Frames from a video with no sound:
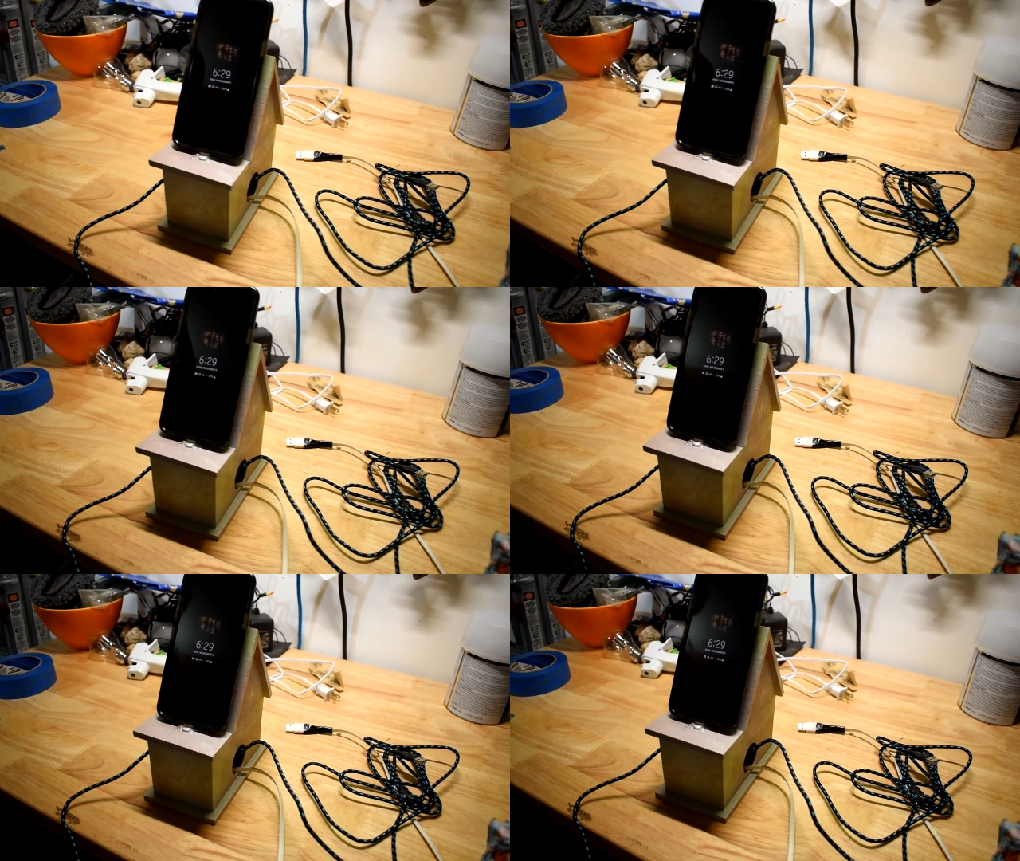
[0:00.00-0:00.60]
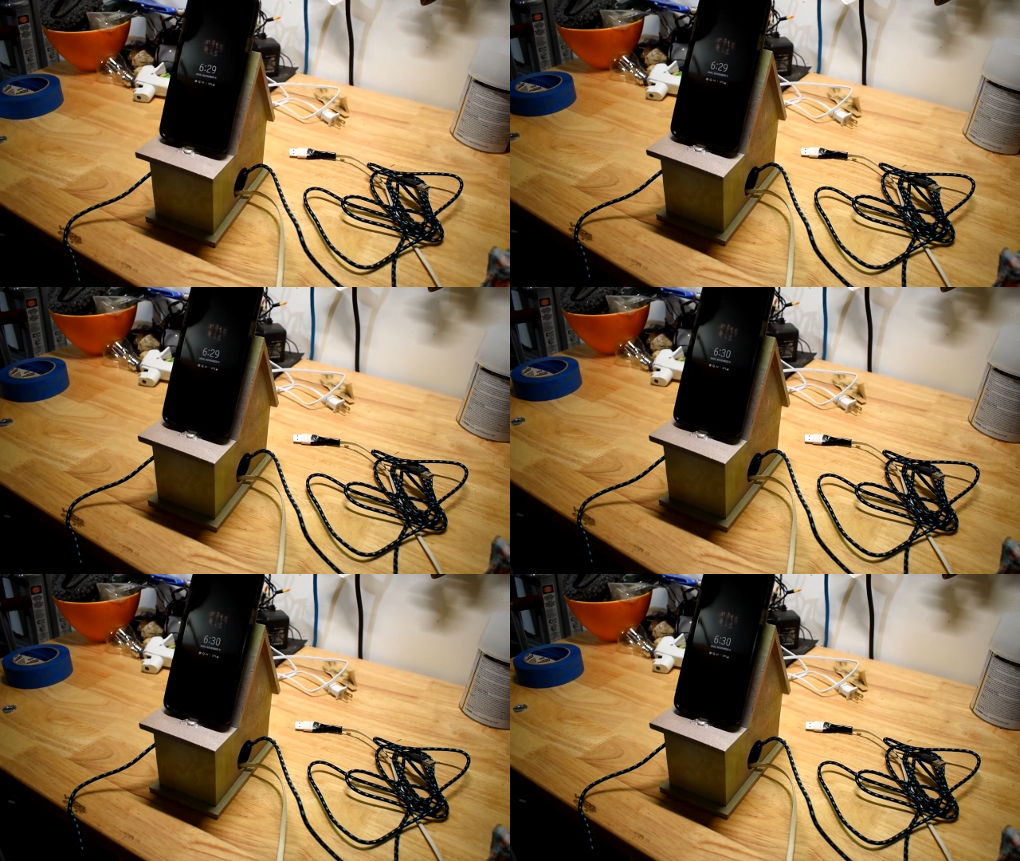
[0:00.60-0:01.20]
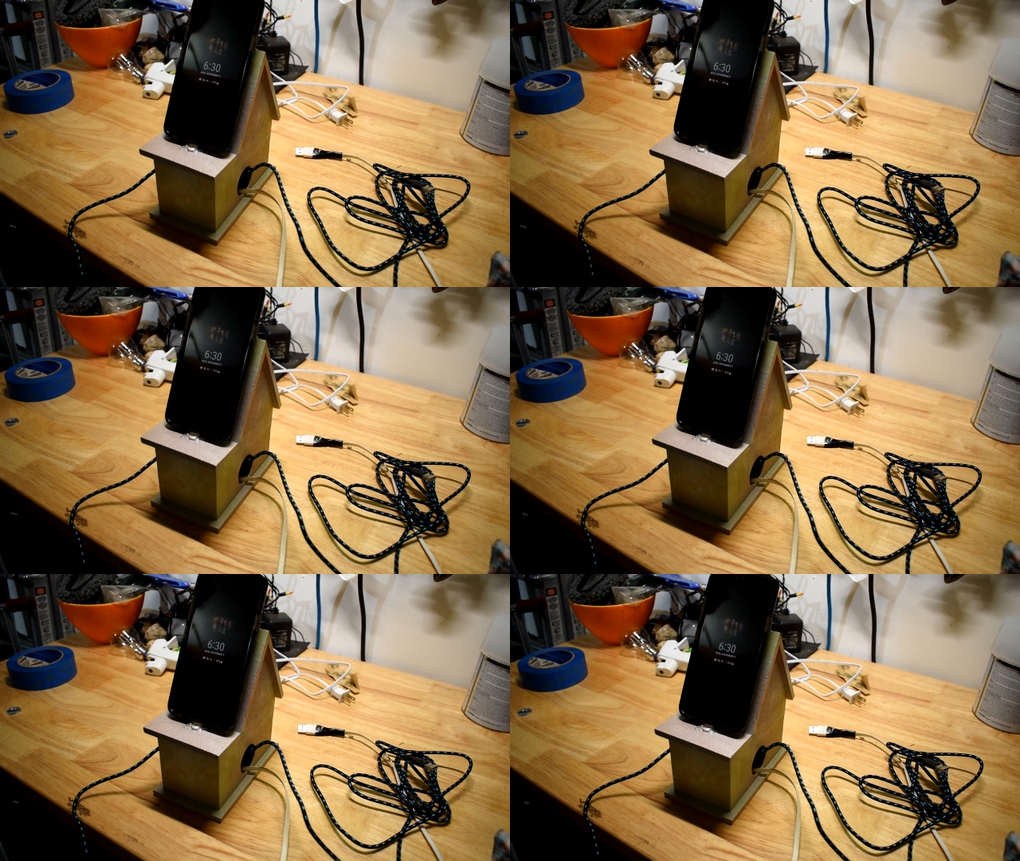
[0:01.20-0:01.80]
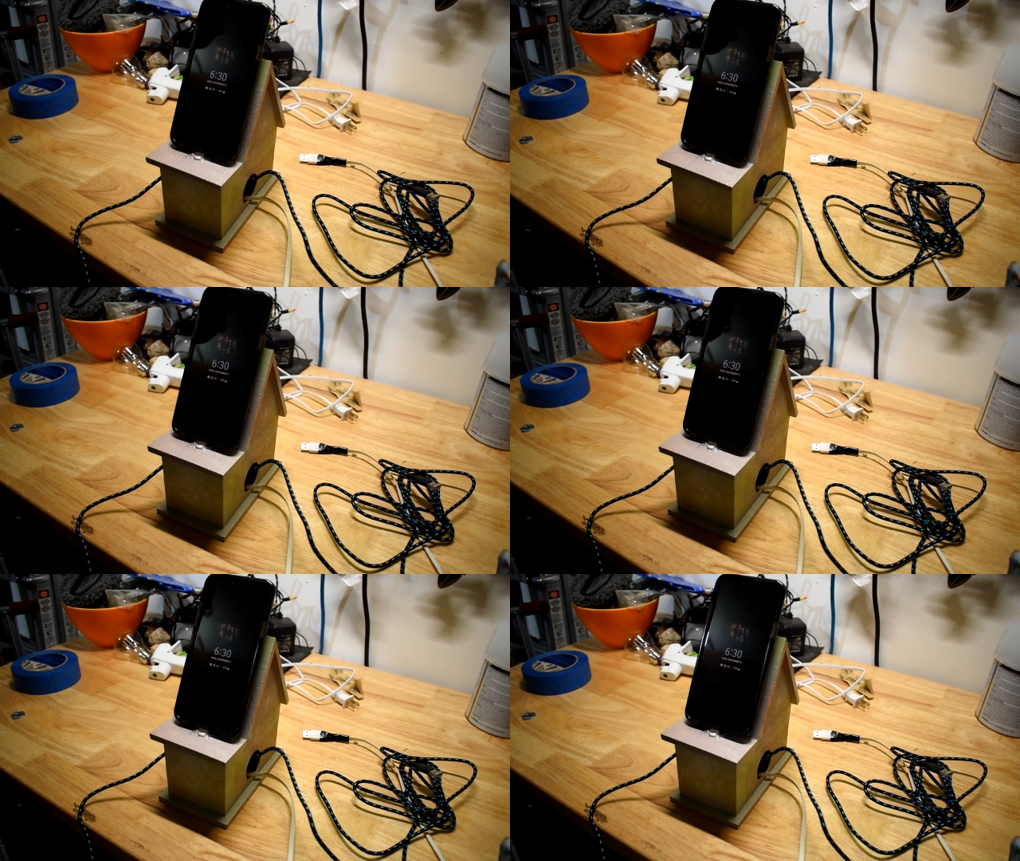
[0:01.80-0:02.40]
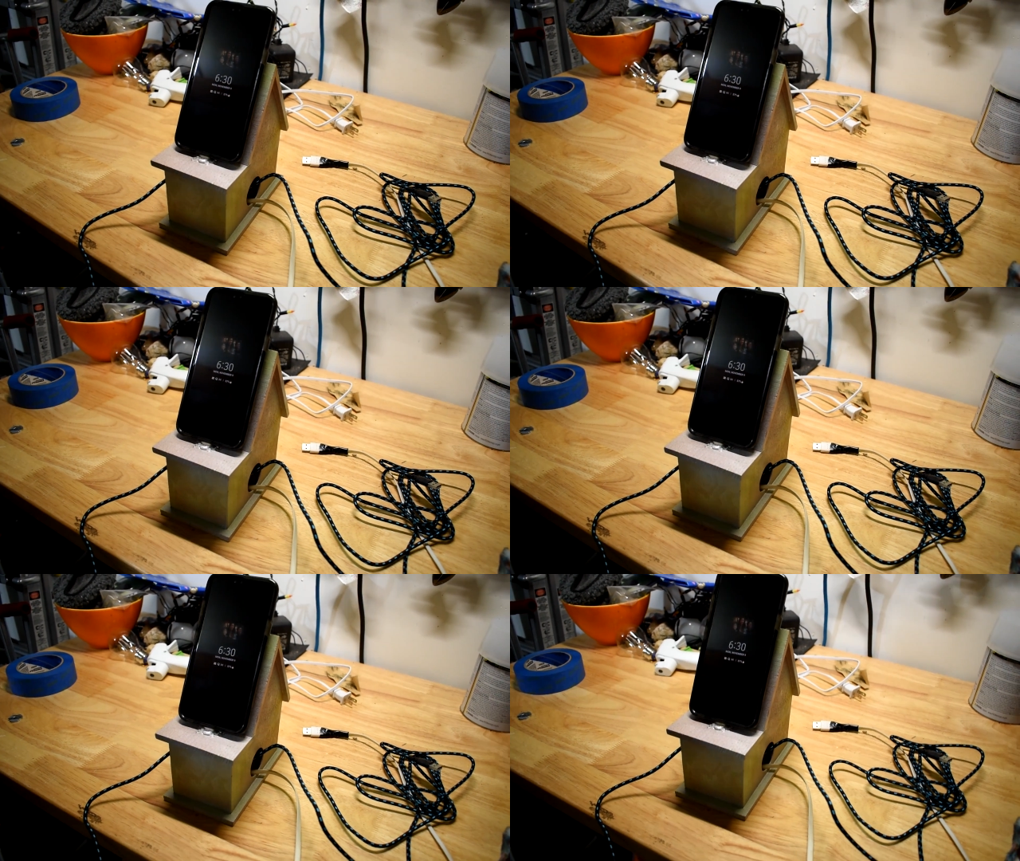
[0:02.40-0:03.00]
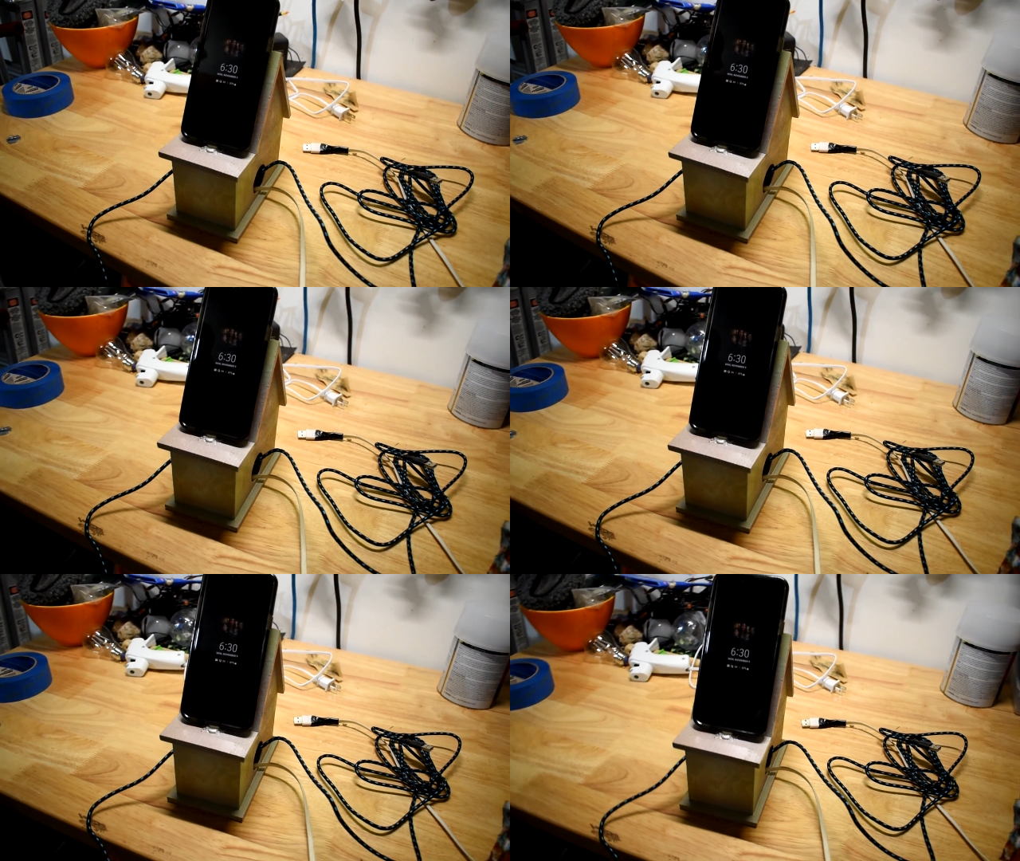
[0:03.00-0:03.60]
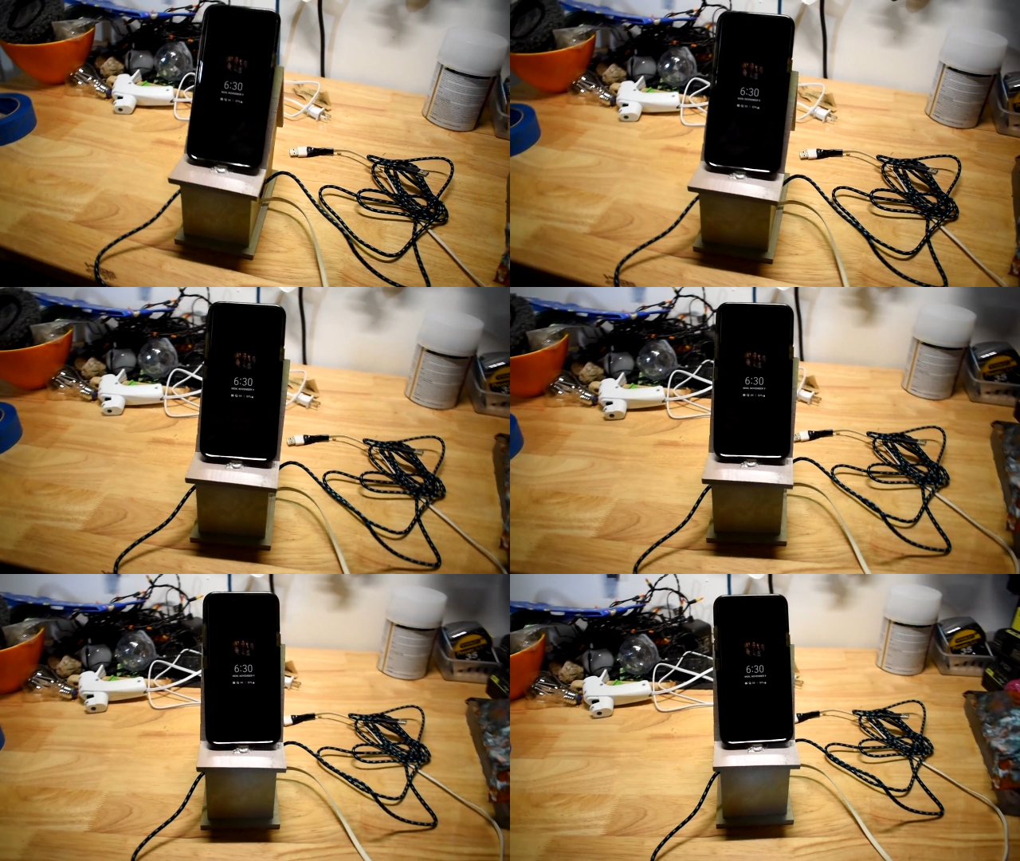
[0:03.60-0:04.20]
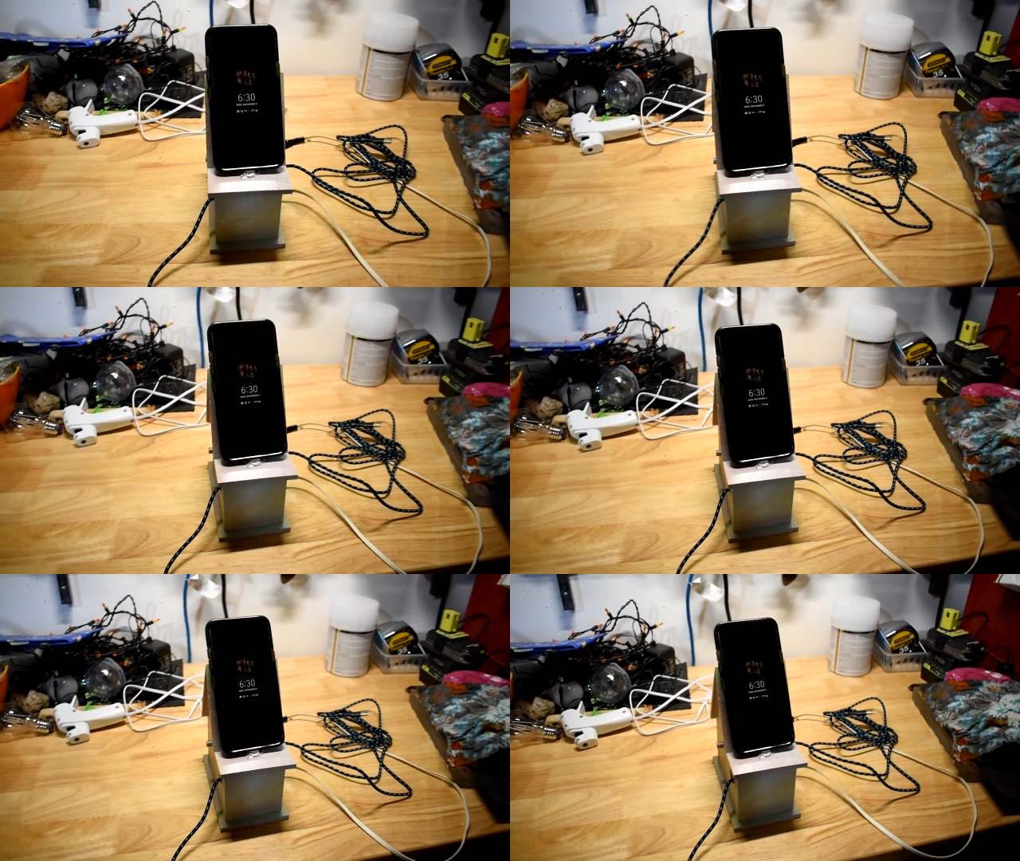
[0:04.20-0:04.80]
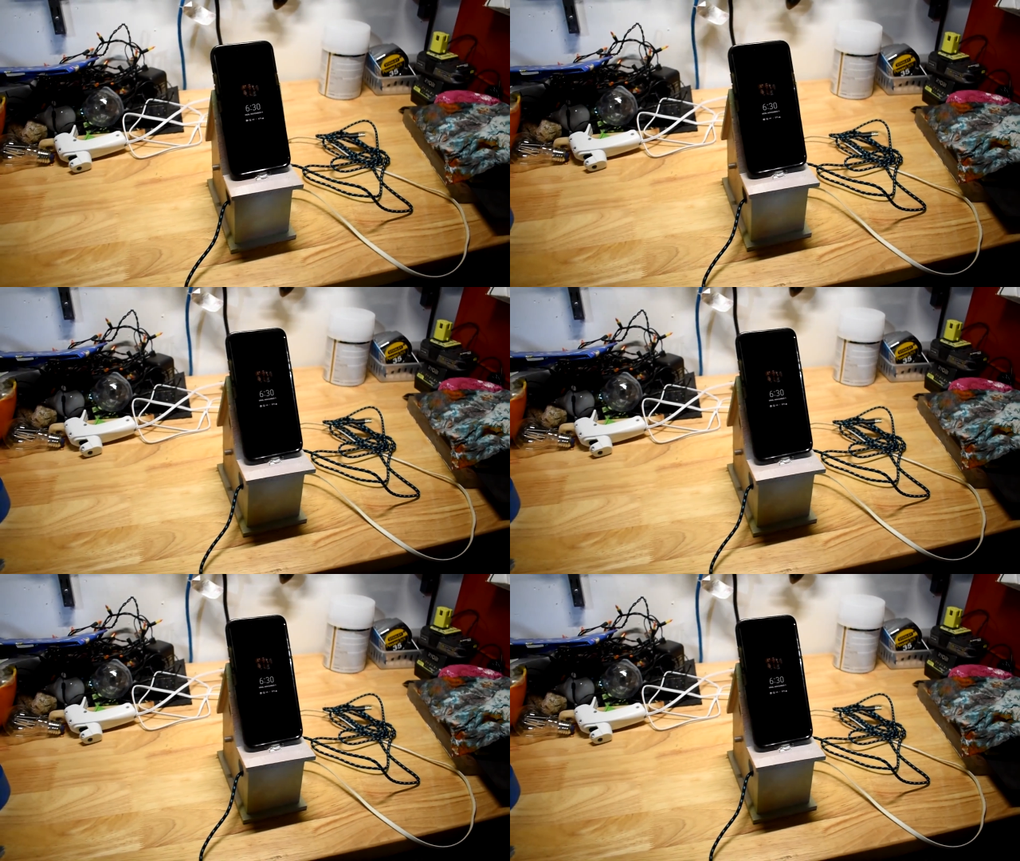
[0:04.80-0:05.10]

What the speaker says: (no speaker visible)